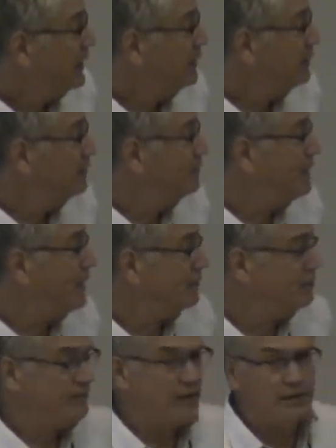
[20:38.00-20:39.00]
again, this
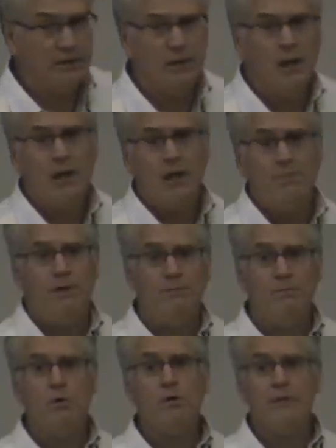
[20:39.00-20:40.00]
box of other
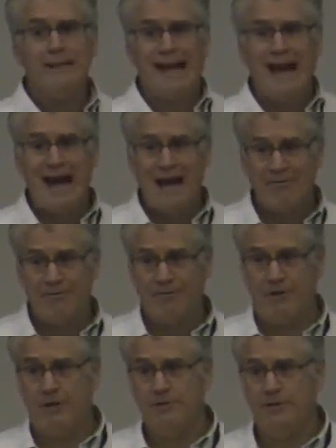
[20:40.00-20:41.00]
but more than
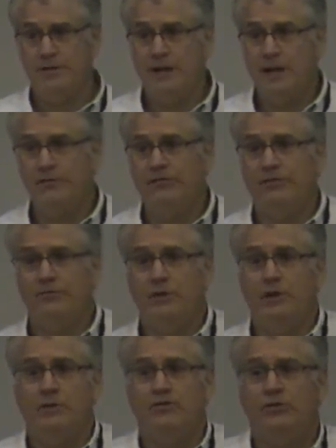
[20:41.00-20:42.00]
half of the deaths of
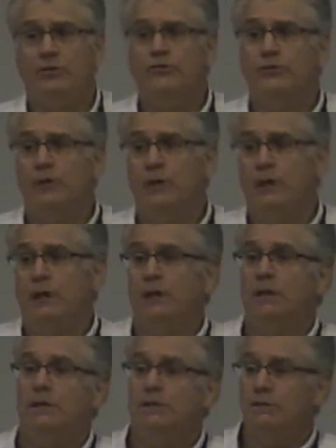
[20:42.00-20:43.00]
young children
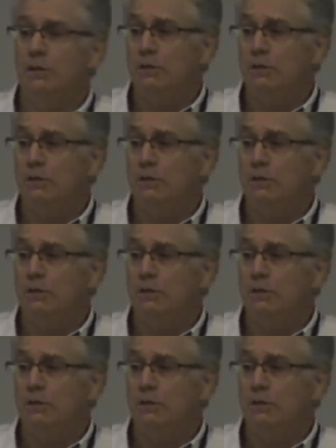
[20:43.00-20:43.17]
in